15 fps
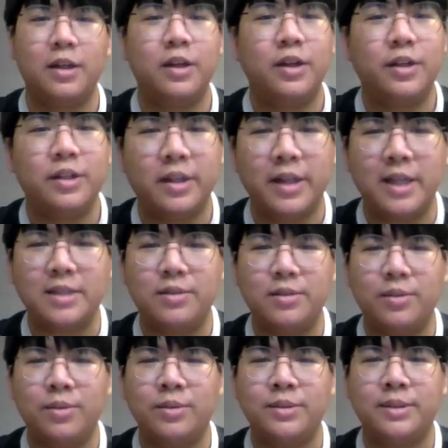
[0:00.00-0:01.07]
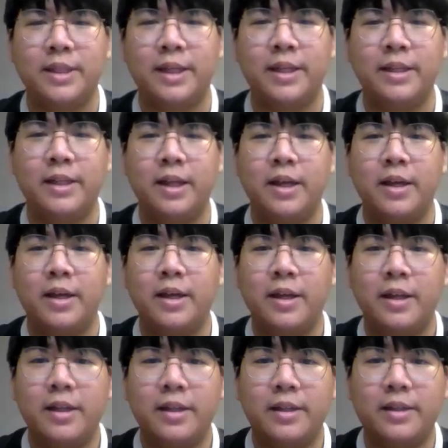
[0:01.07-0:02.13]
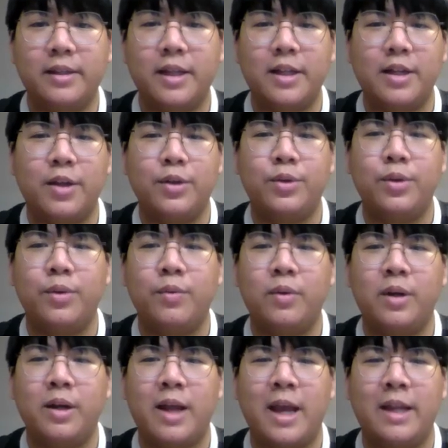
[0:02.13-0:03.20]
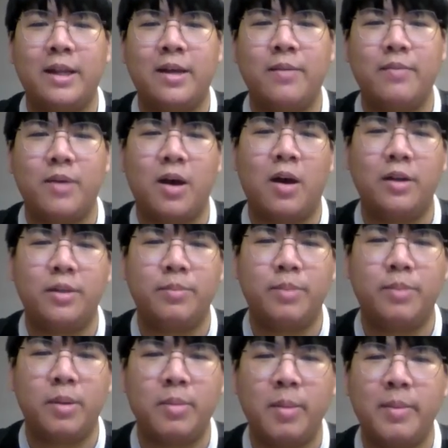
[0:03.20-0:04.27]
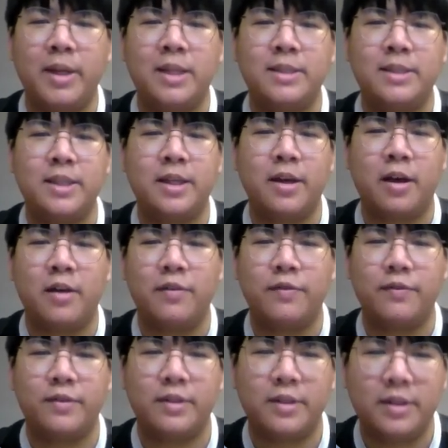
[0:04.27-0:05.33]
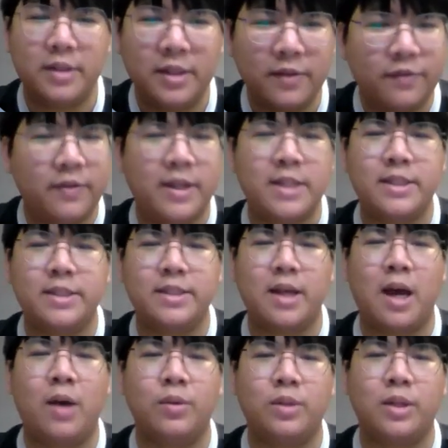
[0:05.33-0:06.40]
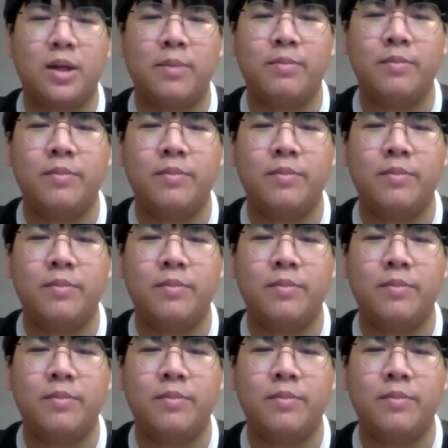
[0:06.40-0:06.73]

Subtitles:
The next rule says that you will add up all the probability of different outcome